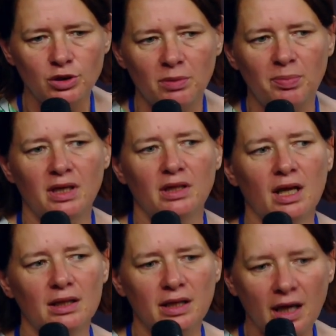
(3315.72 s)
what
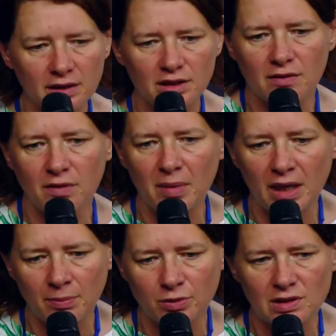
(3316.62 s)
money has to be
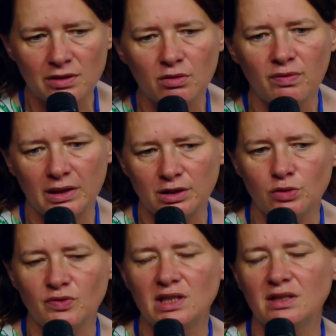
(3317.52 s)
accumulated, what money
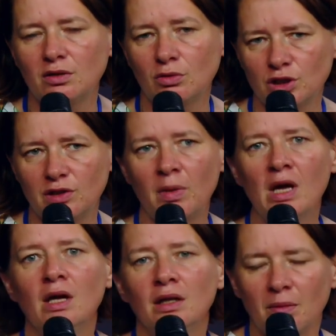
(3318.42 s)
has to
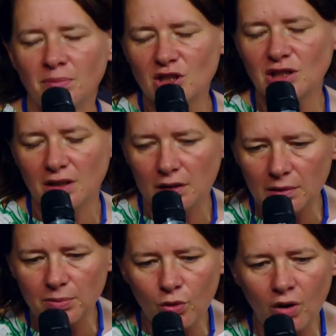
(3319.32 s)
go where,
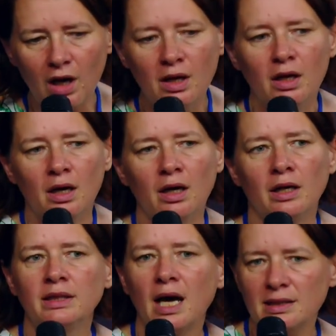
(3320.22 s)
where it has to
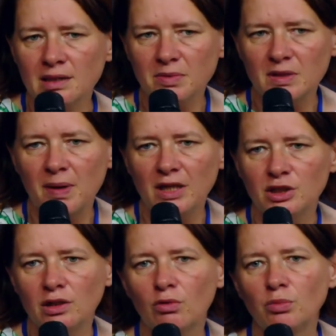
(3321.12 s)
chan to be
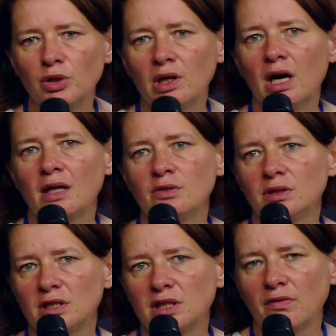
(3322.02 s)
channeled, and
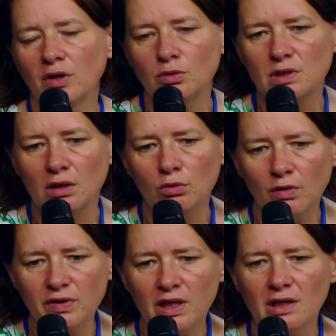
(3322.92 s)
whether it's channeled for
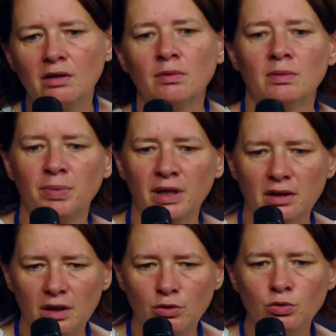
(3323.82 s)
the good,
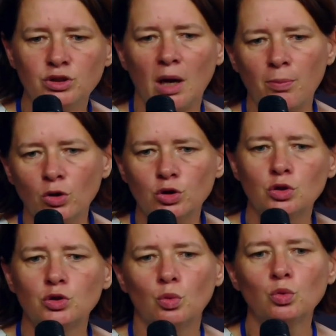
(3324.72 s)
how to make
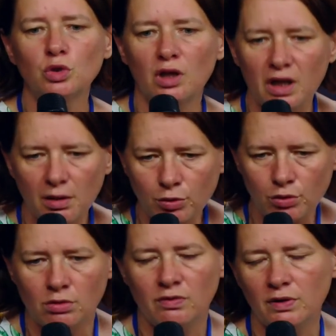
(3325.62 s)
sure that there is
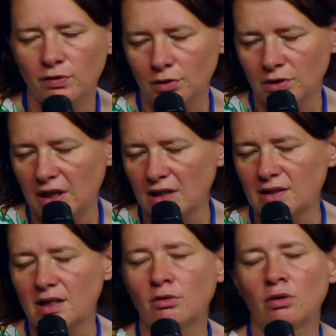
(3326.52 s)
effective communication
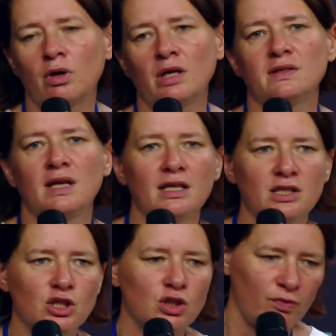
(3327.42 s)
between governmental
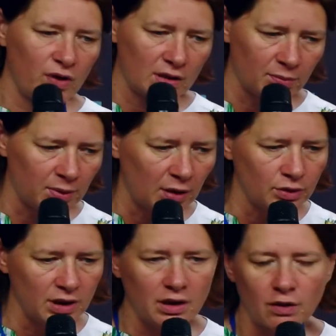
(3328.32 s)
institutions that
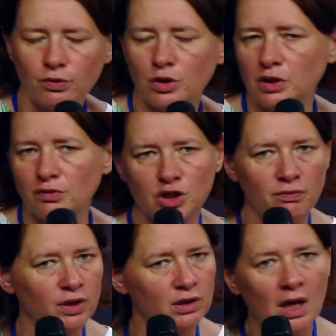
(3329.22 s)
receive
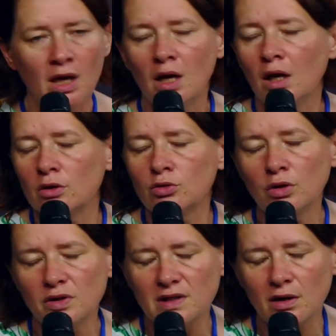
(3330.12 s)
things or
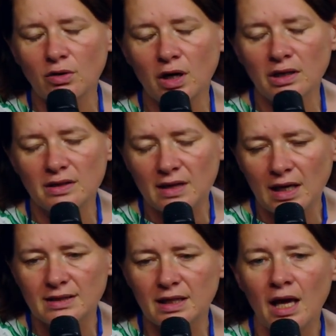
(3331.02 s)
donate things or
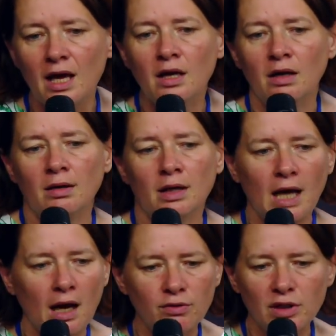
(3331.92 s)
receive
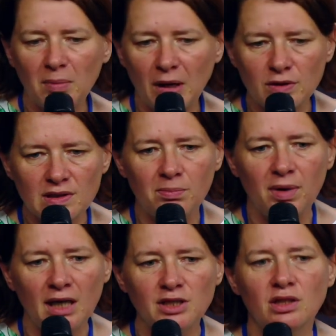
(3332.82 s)
donations
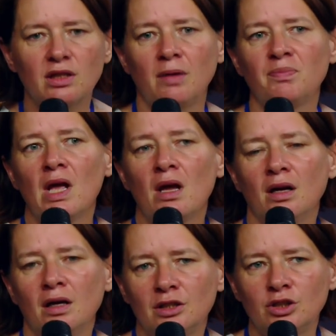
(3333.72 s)
from charity
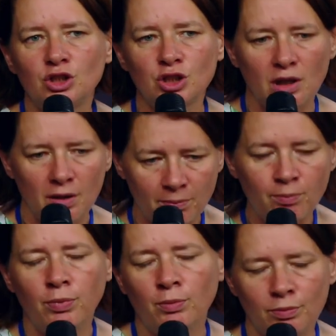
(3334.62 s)
organizations, donor
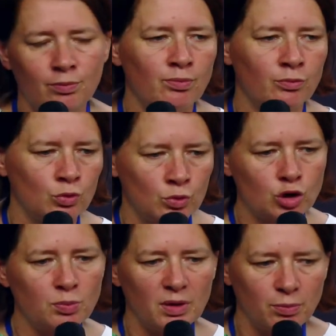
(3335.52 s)
organizations,
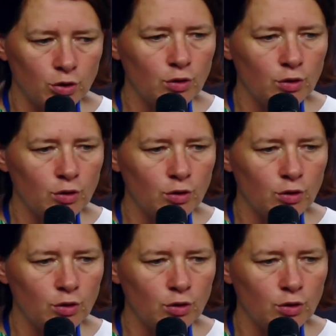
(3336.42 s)
etc.